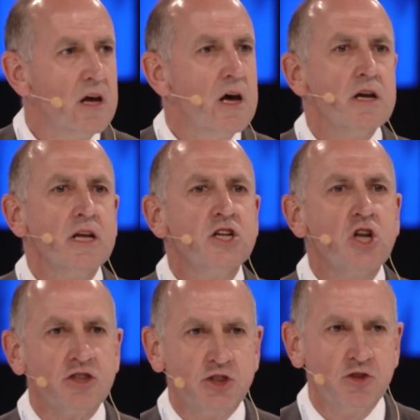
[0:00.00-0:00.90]
an
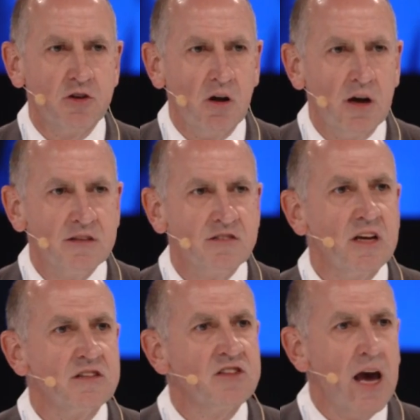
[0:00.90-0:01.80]
industrialized
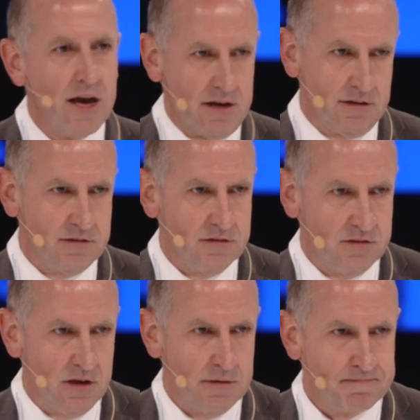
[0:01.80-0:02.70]
attack
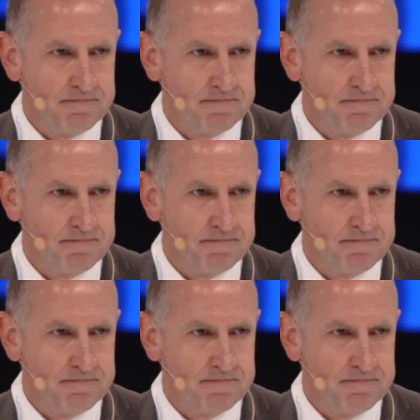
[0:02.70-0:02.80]
team.